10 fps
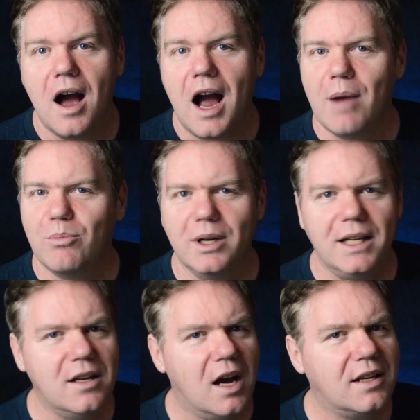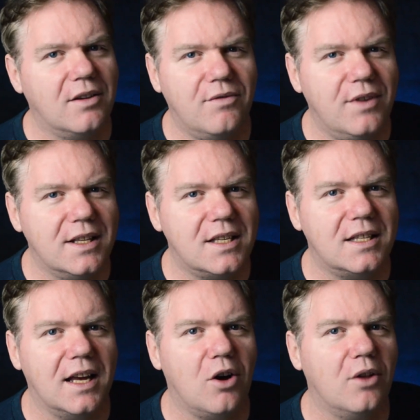I'm really not convinced
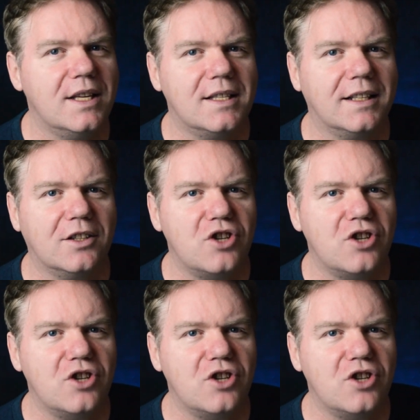that all these little